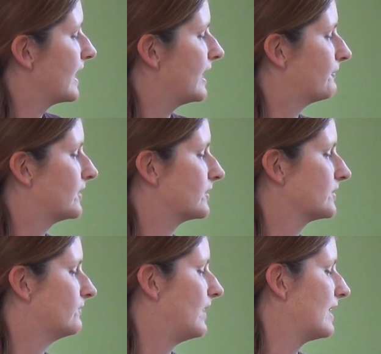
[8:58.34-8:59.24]
If there is
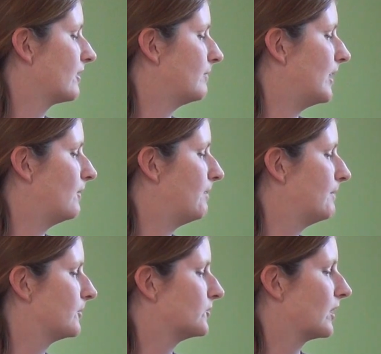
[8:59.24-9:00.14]
a fire about,
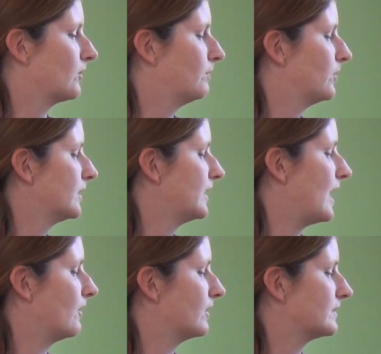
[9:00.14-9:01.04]
pumper truck will put it
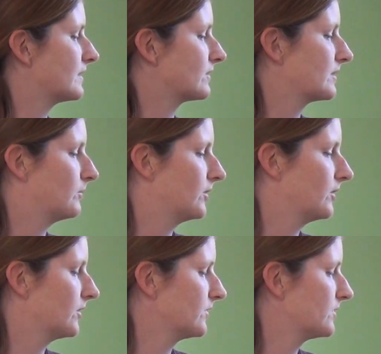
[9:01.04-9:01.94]
out. Is there someone
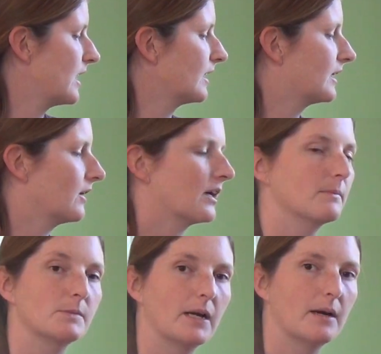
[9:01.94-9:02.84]
hurt or stuck? Here
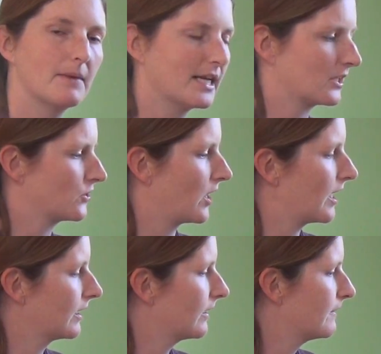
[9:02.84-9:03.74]
comes paramedic truck.